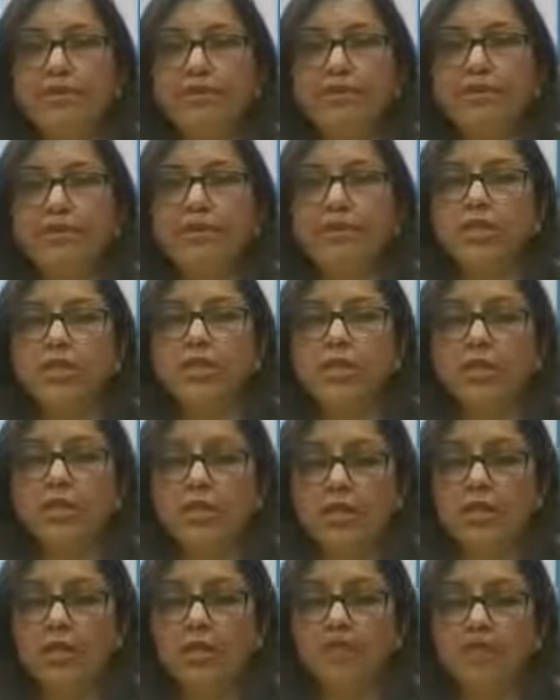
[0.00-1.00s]
usually
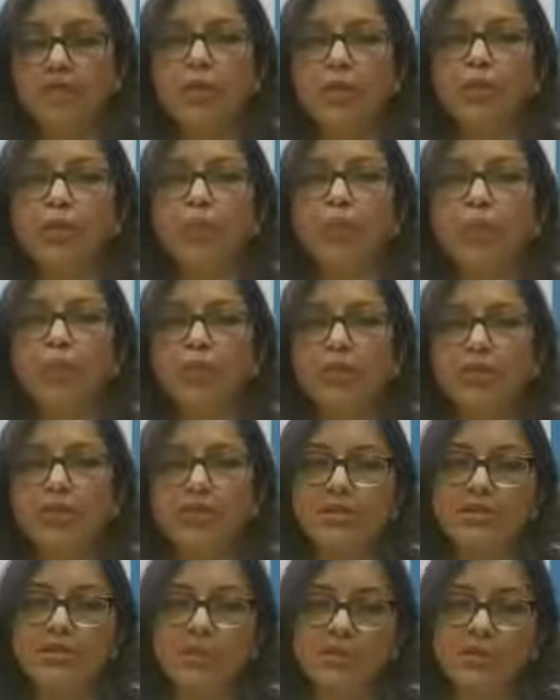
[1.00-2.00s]
is called mold
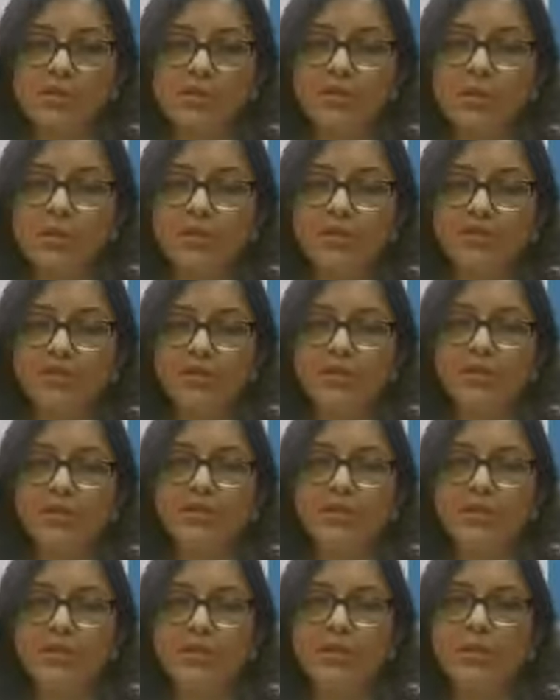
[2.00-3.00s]
in common language.
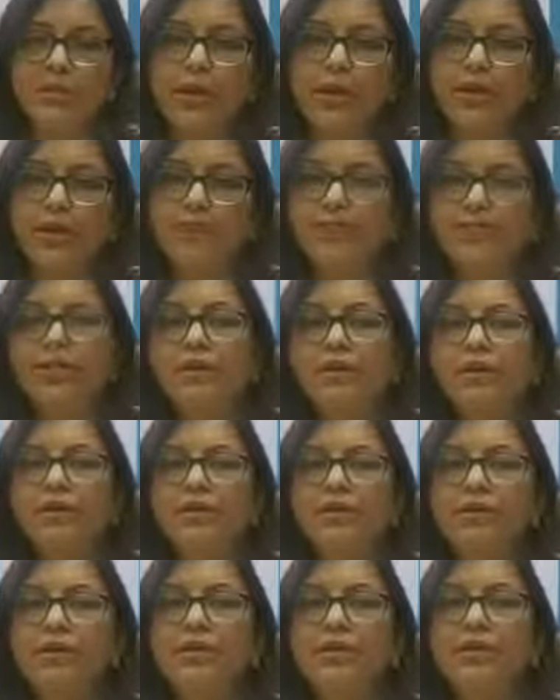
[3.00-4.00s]
It thrives in
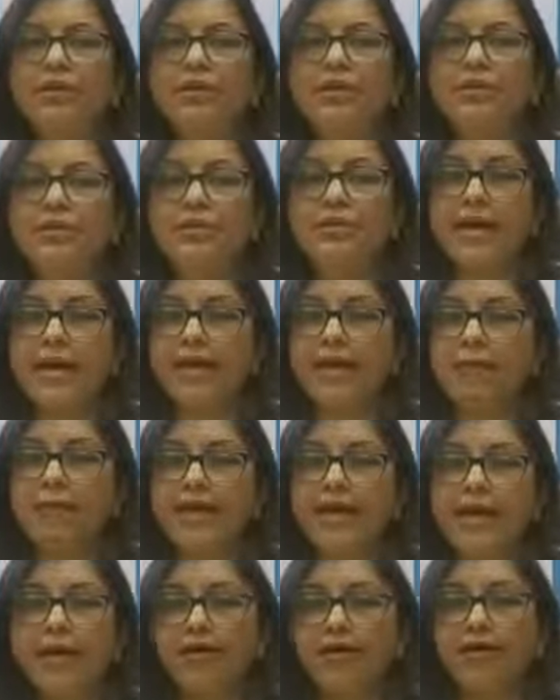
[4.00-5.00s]
a damp
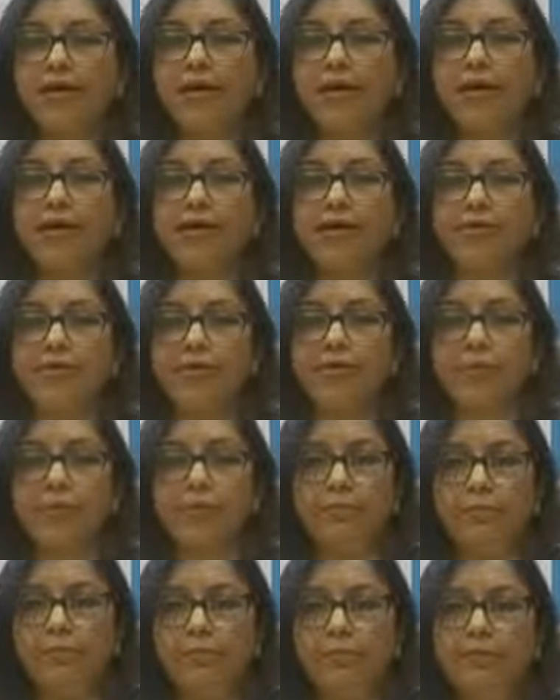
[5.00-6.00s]
and dark
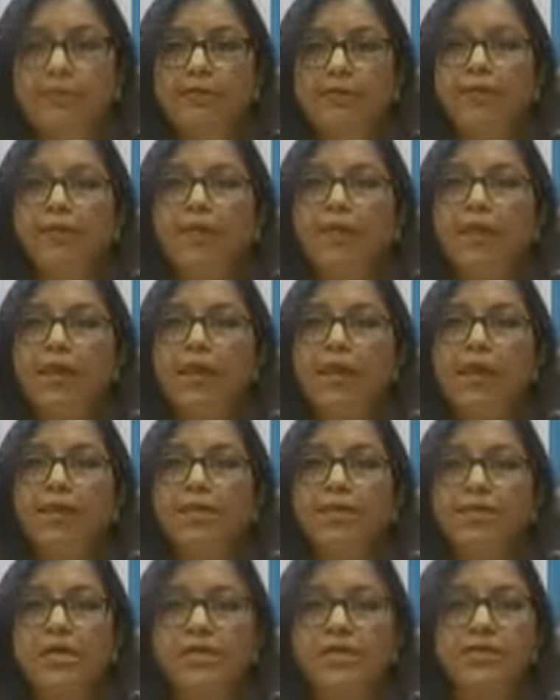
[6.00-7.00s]
environment. So
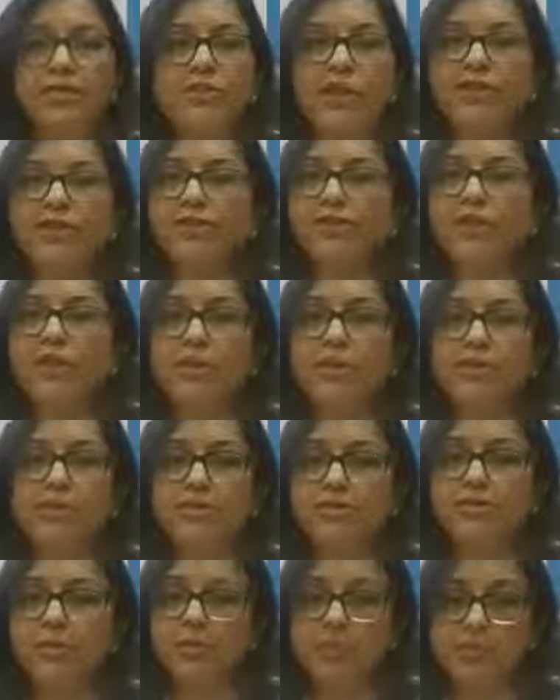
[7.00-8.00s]
allow sunshine to come
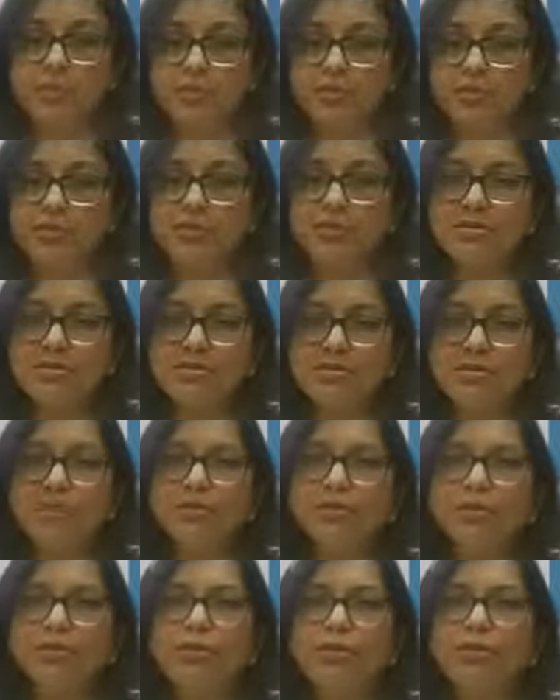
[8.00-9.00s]
into your houses.
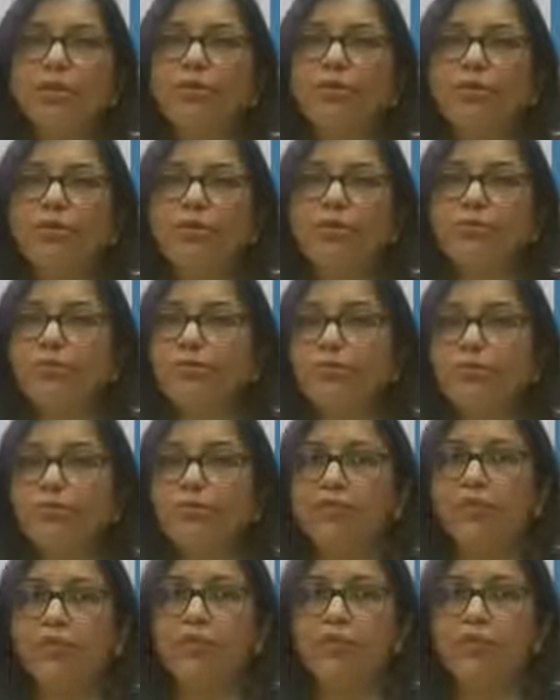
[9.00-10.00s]
If you
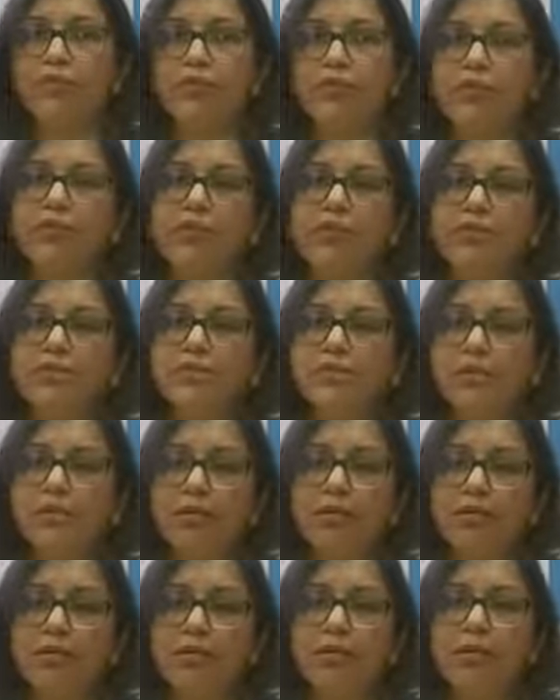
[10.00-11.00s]
feel that your walls
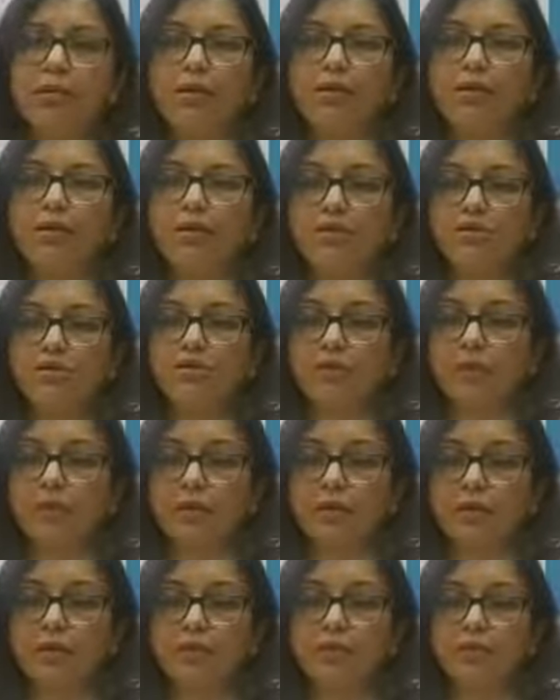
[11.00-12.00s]
are moisture
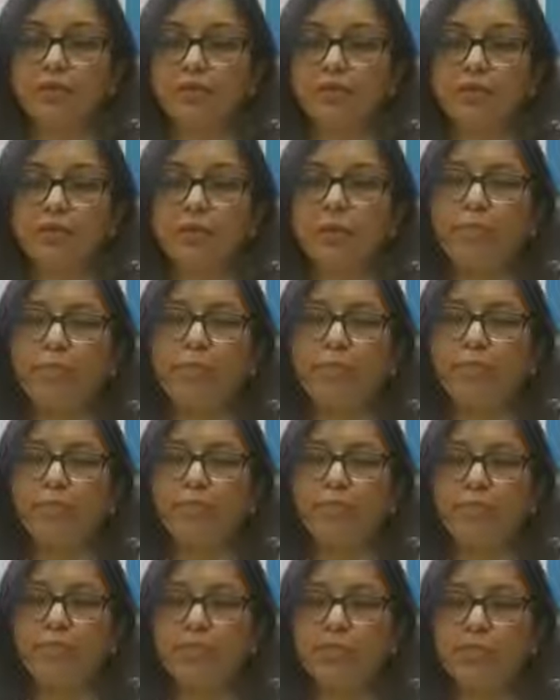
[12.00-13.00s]
laden, do repair
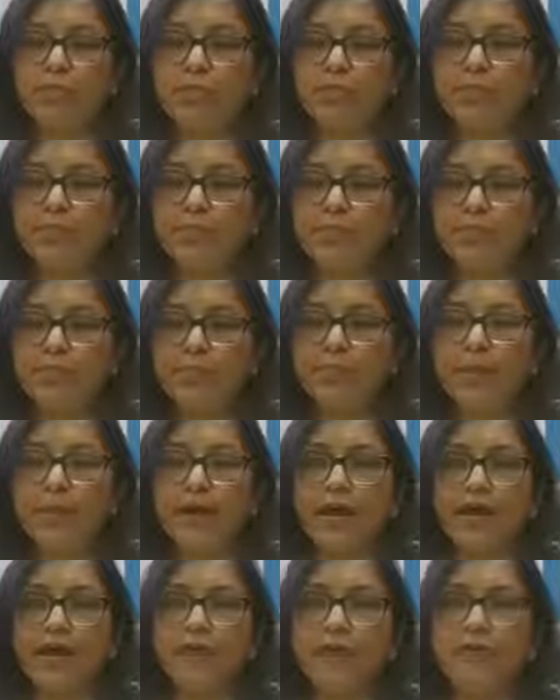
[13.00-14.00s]
your walls,
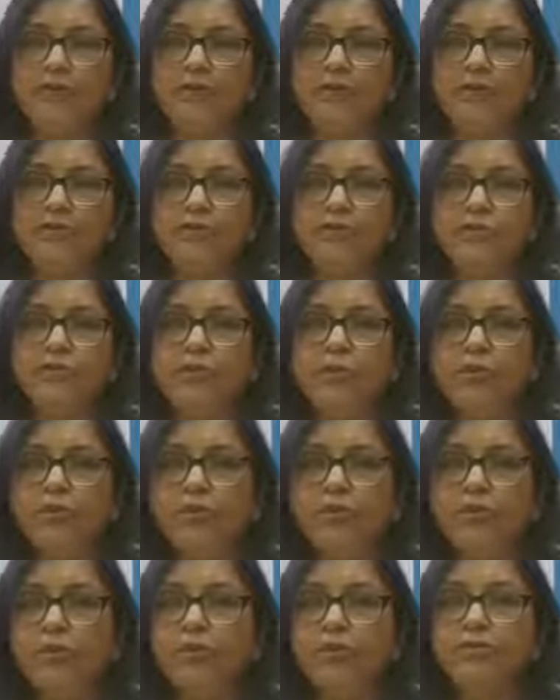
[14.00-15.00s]
and try
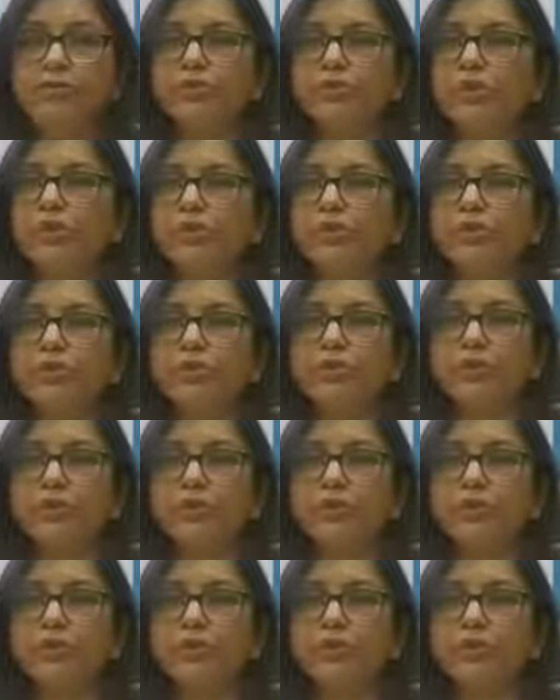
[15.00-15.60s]
not to keep